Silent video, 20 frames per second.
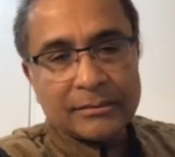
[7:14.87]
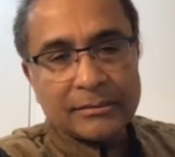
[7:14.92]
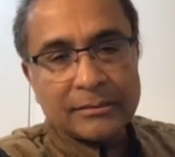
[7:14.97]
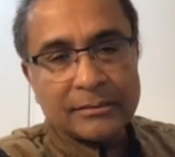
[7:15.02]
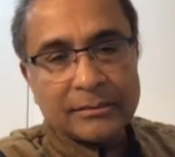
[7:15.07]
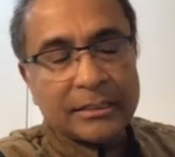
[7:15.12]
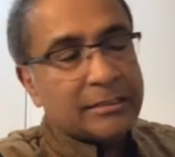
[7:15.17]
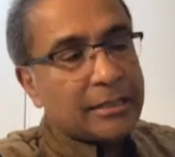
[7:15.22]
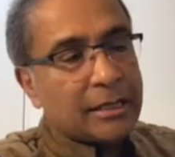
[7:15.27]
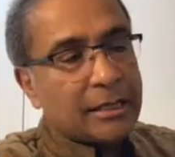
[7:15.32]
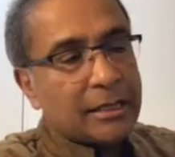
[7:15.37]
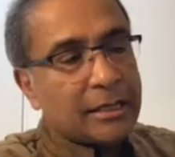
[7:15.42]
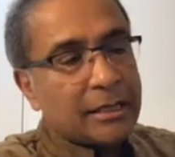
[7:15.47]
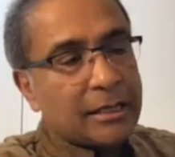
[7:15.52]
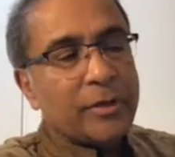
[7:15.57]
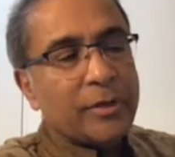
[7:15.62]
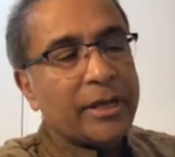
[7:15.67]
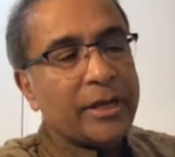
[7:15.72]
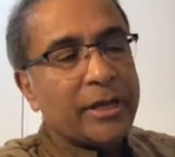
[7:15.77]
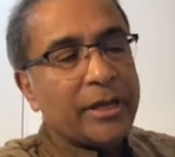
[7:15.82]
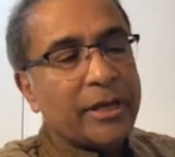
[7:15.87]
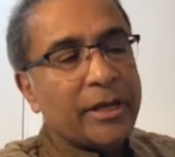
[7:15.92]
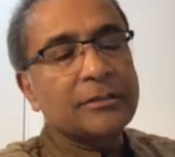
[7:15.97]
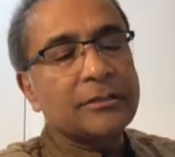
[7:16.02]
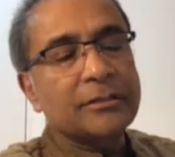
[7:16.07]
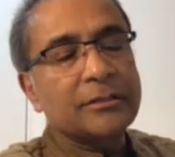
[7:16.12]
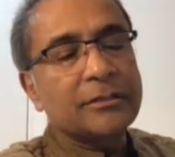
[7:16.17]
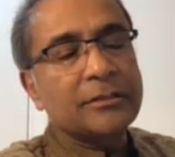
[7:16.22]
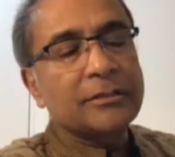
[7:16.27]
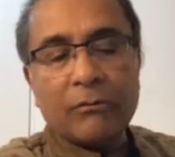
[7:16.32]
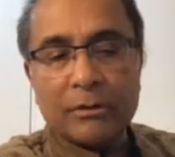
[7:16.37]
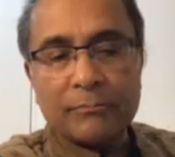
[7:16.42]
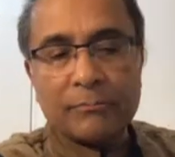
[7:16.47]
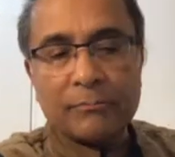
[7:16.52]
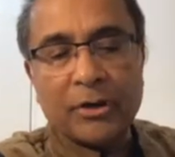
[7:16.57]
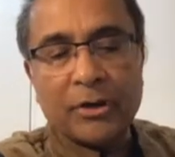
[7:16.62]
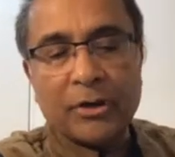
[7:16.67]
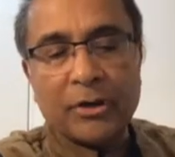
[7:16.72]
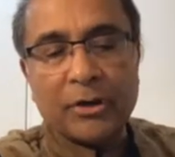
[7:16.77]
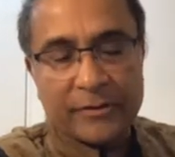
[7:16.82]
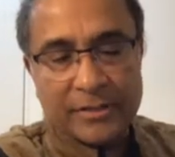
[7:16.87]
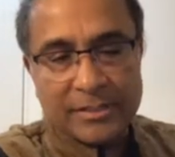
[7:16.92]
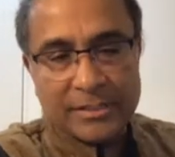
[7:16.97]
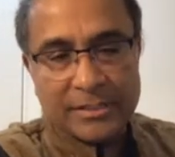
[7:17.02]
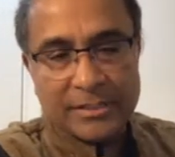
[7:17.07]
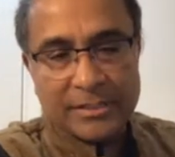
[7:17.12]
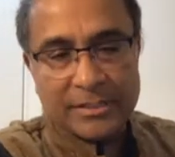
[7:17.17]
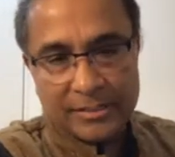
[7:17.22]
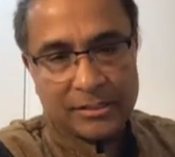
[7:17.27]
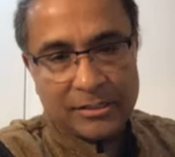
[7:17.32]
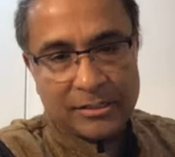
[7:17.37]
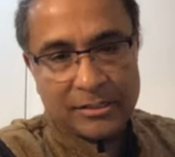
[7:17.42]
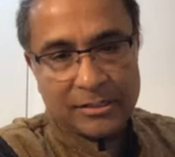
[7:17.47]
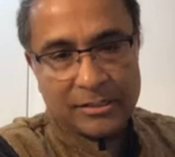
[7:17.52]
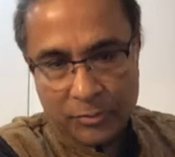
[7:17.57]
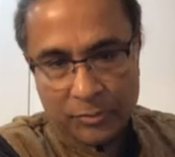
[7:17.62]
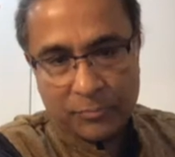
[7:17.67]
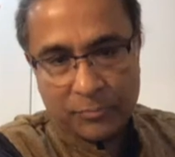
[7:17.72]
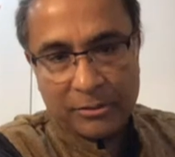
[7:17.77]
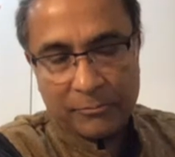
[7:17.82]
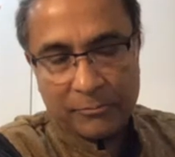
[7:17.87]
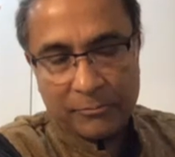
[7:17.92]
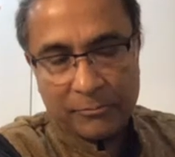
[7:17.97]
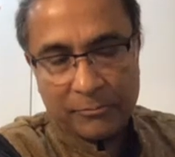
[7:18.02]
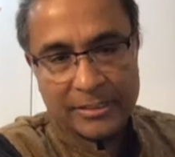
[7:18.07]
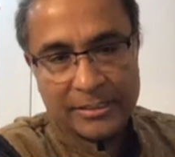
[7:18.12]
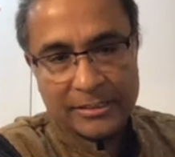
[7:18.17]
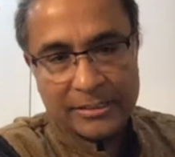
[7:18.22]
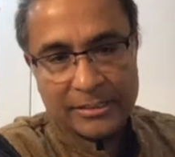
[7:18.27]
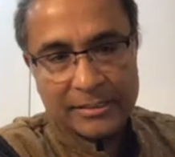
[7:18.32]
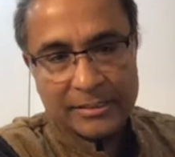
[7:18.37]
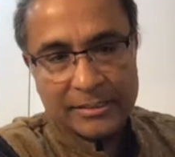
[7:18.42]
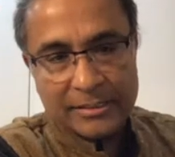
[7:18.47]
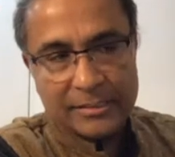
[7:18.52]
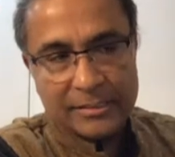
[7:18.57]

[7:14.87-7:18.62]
It doesn't do anything to our polymerases, the host polymerases.